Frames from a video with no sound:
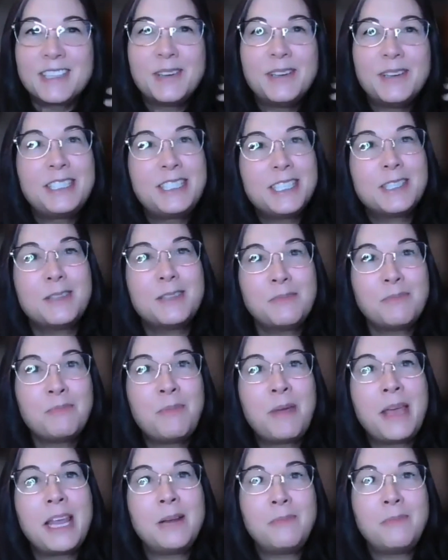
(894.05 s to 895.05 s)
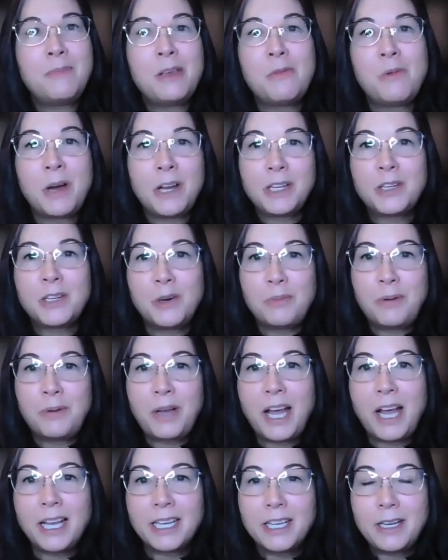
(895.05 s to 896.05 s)
it just made me want to go
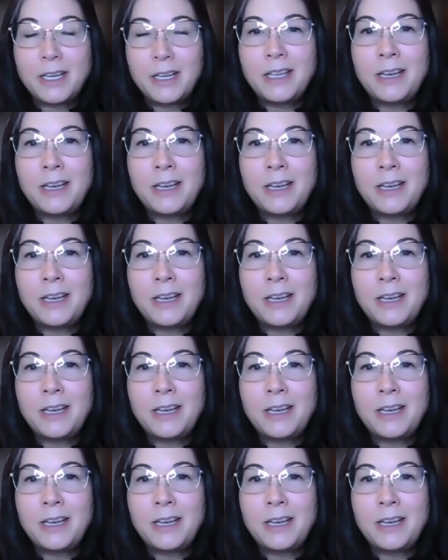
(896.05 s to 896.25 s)
back.